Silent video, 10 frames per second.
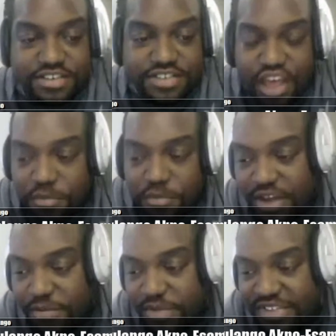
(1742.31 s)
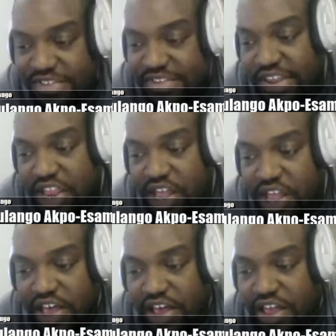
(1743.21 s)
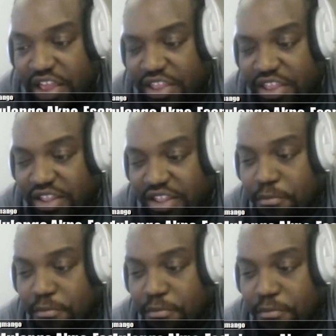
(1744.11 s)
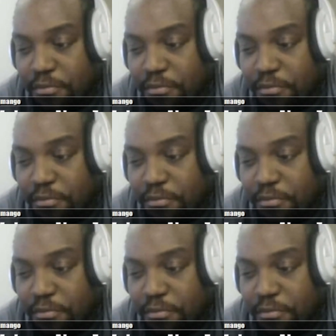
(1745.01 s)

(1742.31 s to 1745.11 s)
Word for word: but I'll be seeing it on Monday,